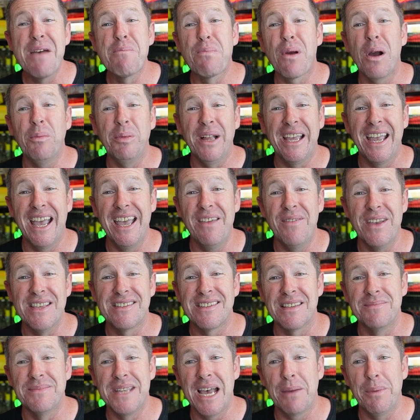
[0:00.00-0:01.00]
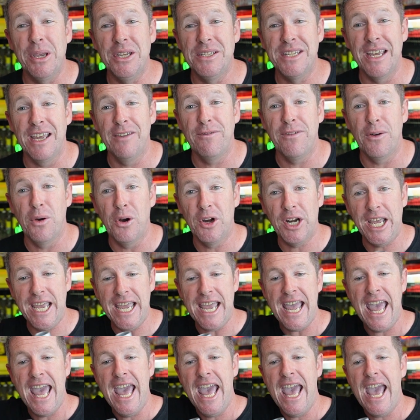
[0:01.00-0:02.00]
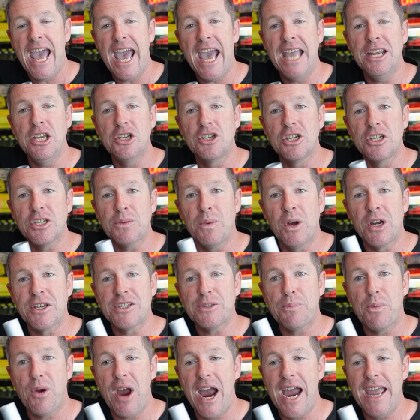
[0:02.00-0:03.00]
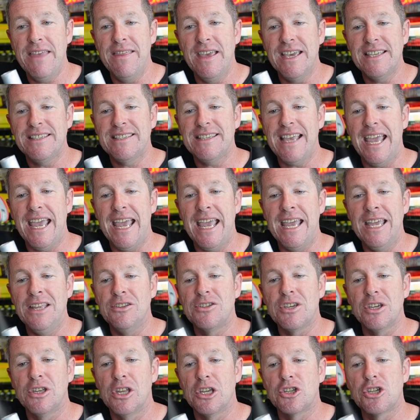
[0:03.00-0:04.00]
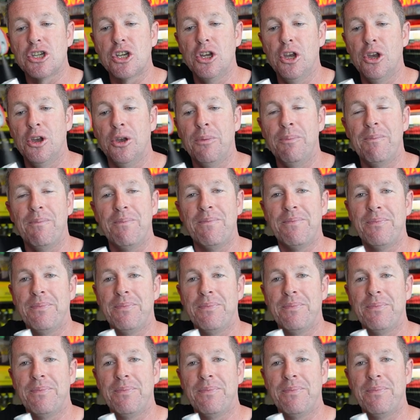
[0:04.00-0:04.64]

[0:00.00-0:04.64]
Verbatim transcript: probably even some WD-40, and you just want to spray this into the tube,